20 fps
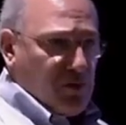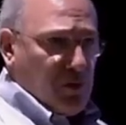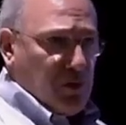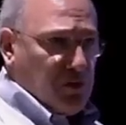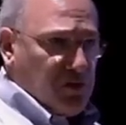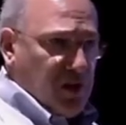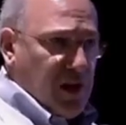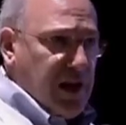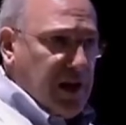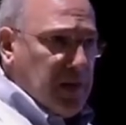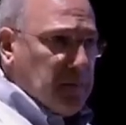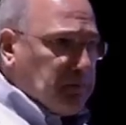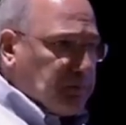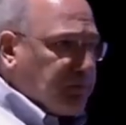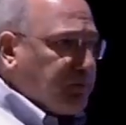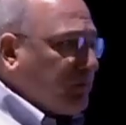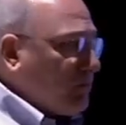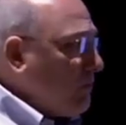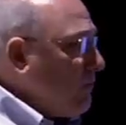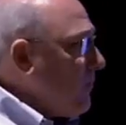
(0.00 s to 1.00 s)
through
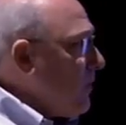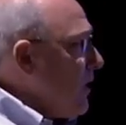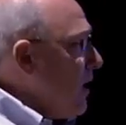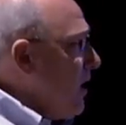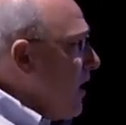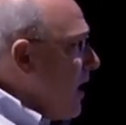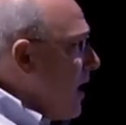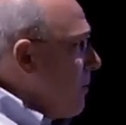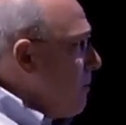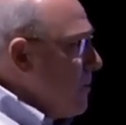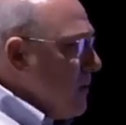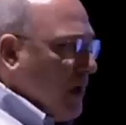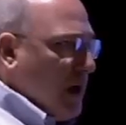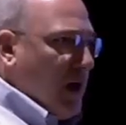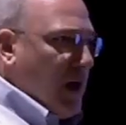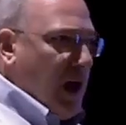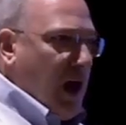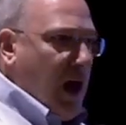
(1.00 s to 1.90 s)
Z um,